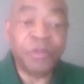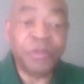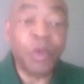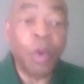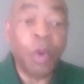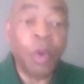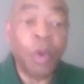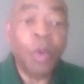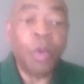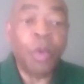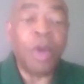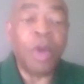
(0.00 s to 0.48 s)

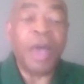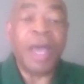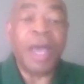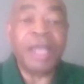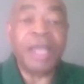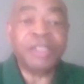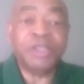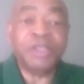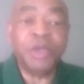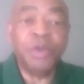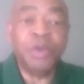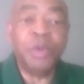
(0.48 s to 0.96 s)
Well, high
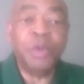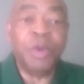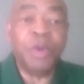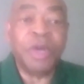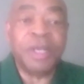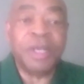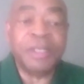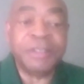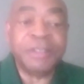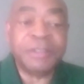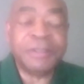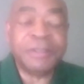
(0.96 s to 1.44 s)
school
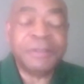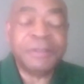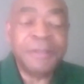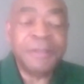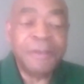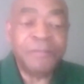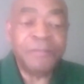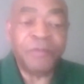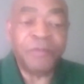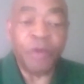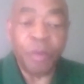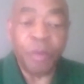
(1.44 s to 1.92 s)
was,
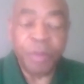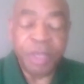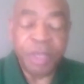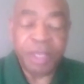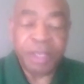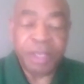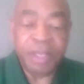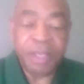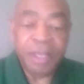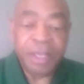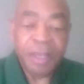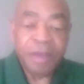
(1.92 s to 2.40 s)
for
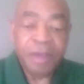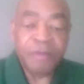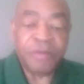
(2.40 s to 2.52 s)
me,